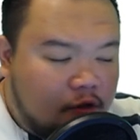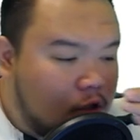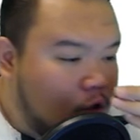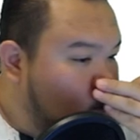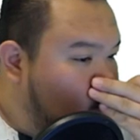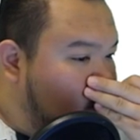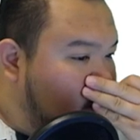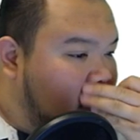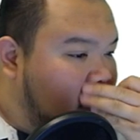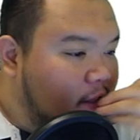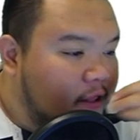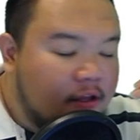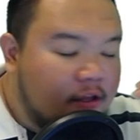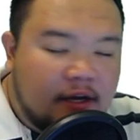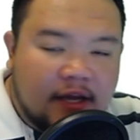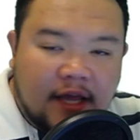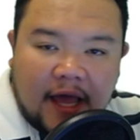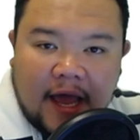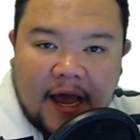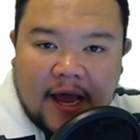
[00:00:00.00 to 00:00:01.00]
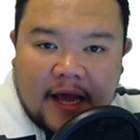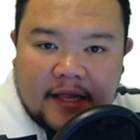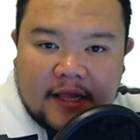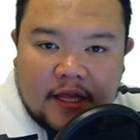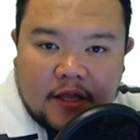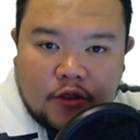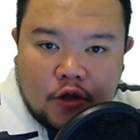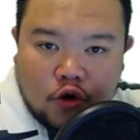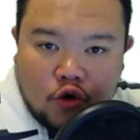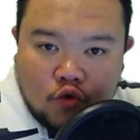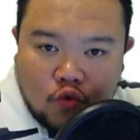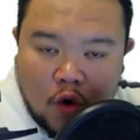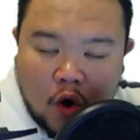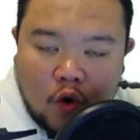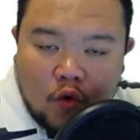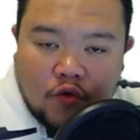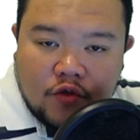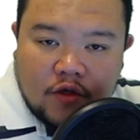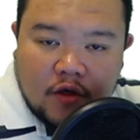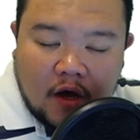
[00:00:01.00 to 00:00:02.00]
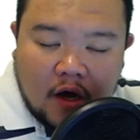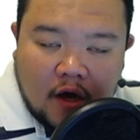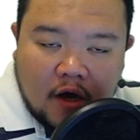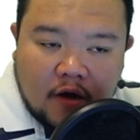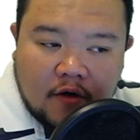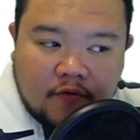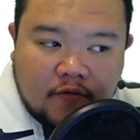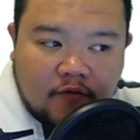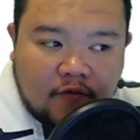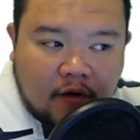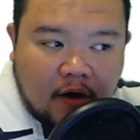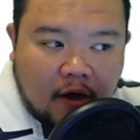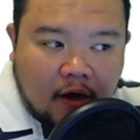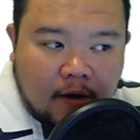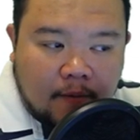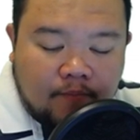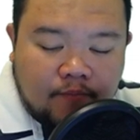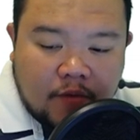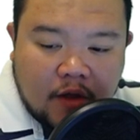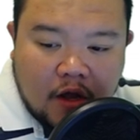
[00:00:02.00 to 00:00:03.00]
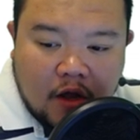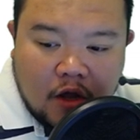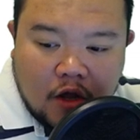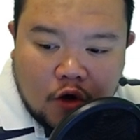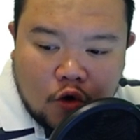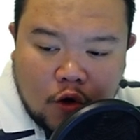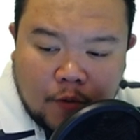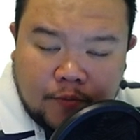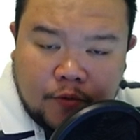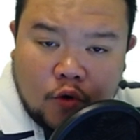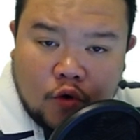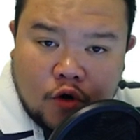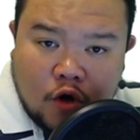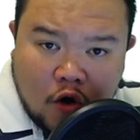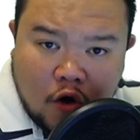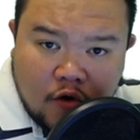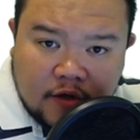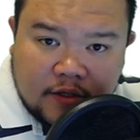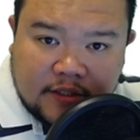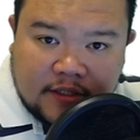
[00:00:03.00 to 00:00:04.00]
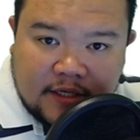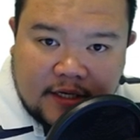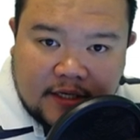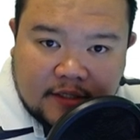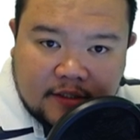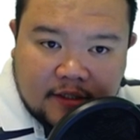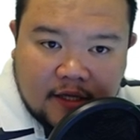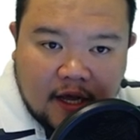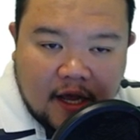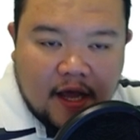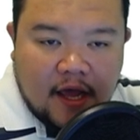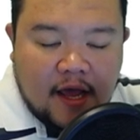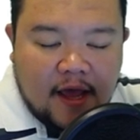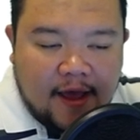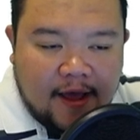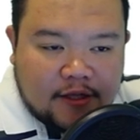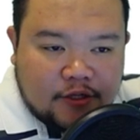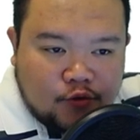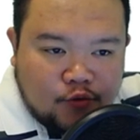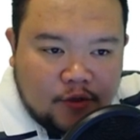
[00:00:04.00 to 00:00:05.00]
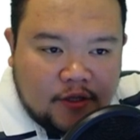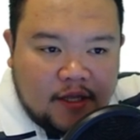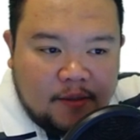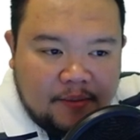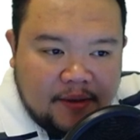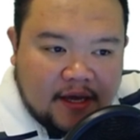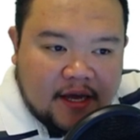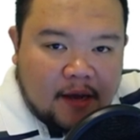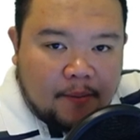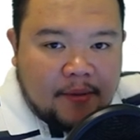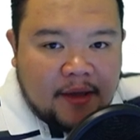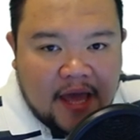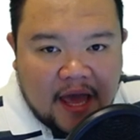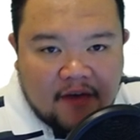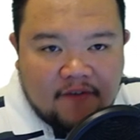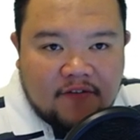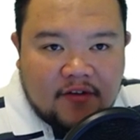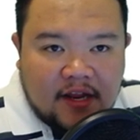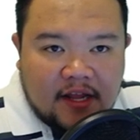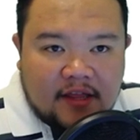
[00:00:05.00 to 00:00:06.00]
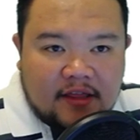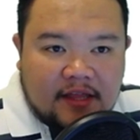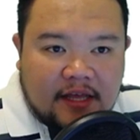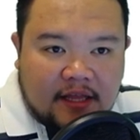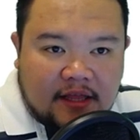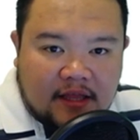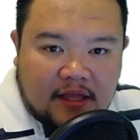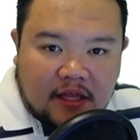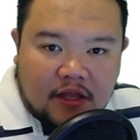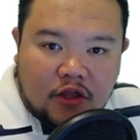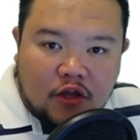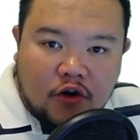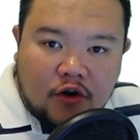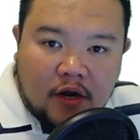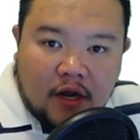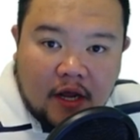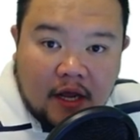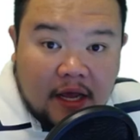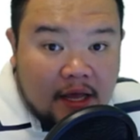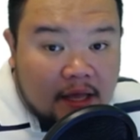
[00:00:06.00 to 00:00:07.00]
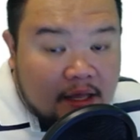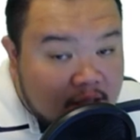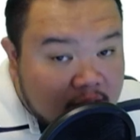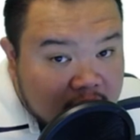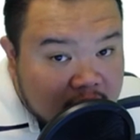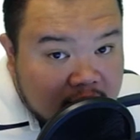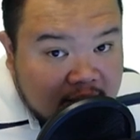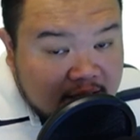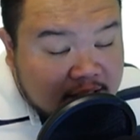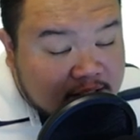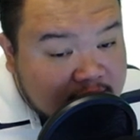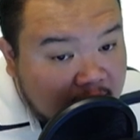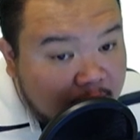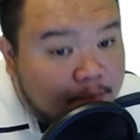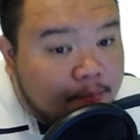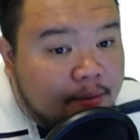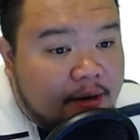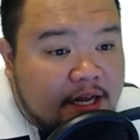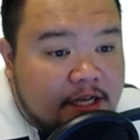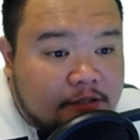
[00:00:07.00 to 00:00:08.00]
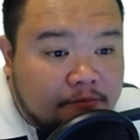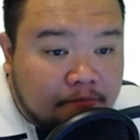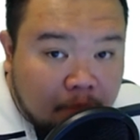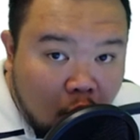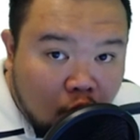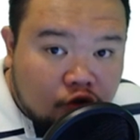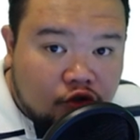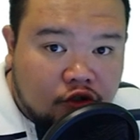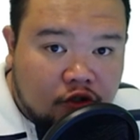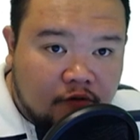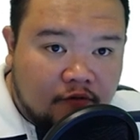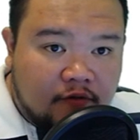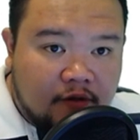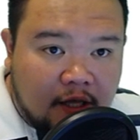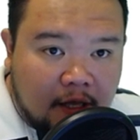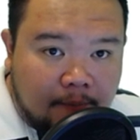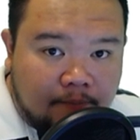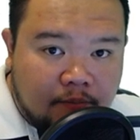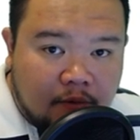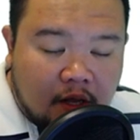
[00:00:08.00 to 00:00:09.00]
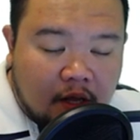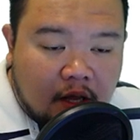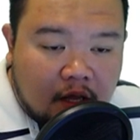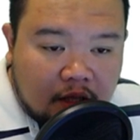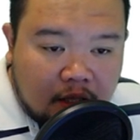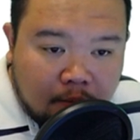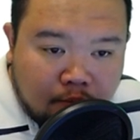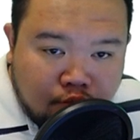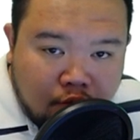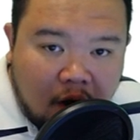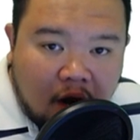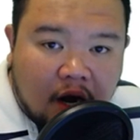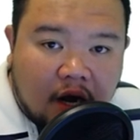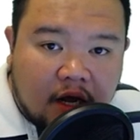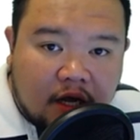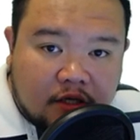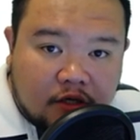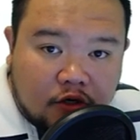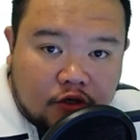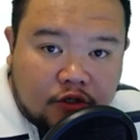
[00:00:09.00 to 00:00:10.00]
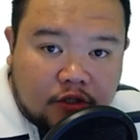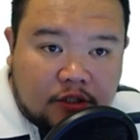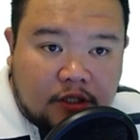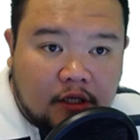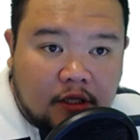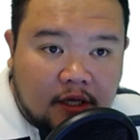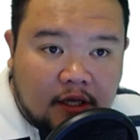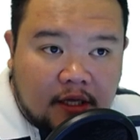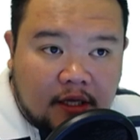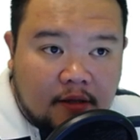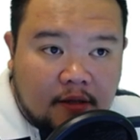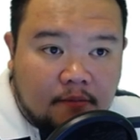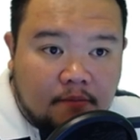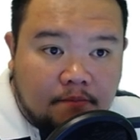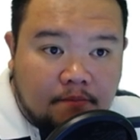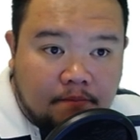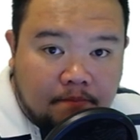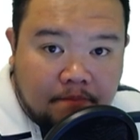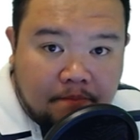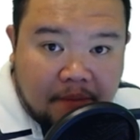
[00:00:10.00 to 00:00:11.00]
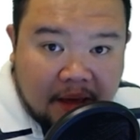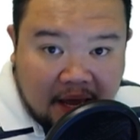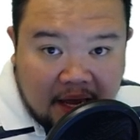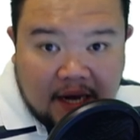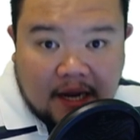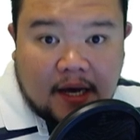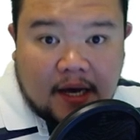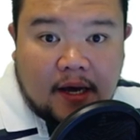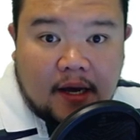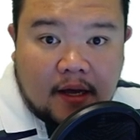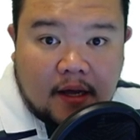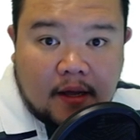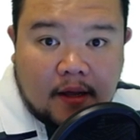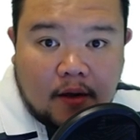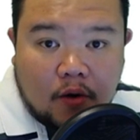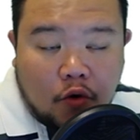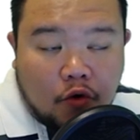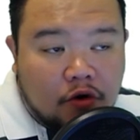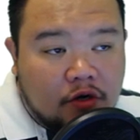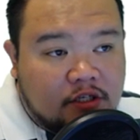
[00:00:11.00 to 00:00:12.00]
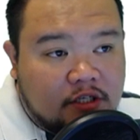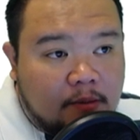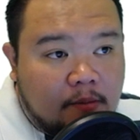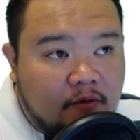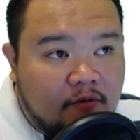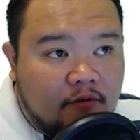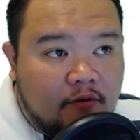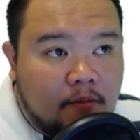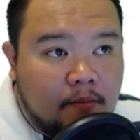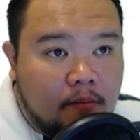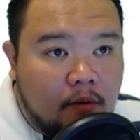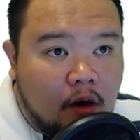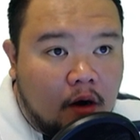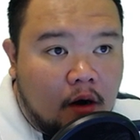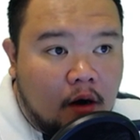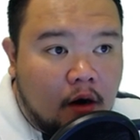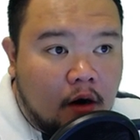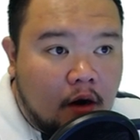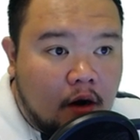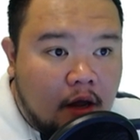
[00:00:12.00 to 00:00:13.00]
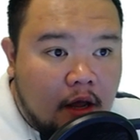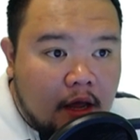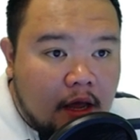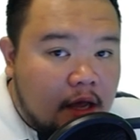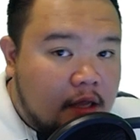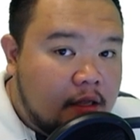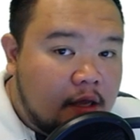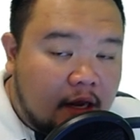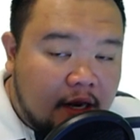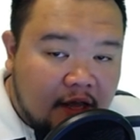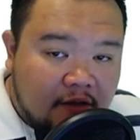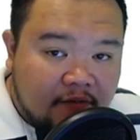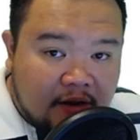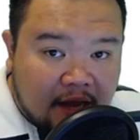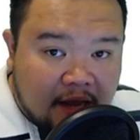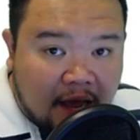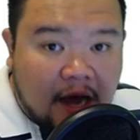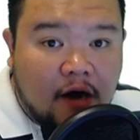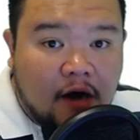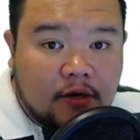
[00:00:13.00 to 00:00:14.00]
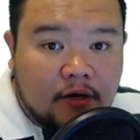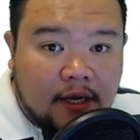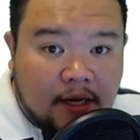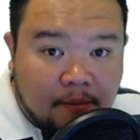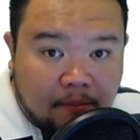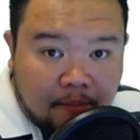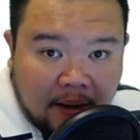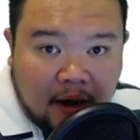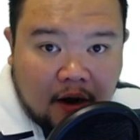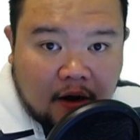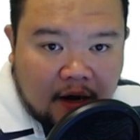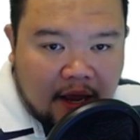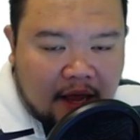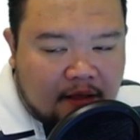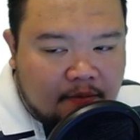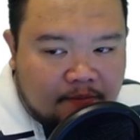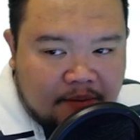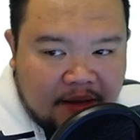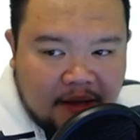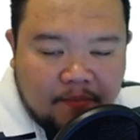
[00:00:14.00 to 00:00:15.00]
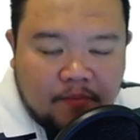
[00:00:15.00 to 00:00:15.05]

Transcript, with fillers: But if you really look at the growth of um, cryptocurrencies, it's really becoming evident that there, these companies, most of them, the products are still in beta, or some of them are not even out and about,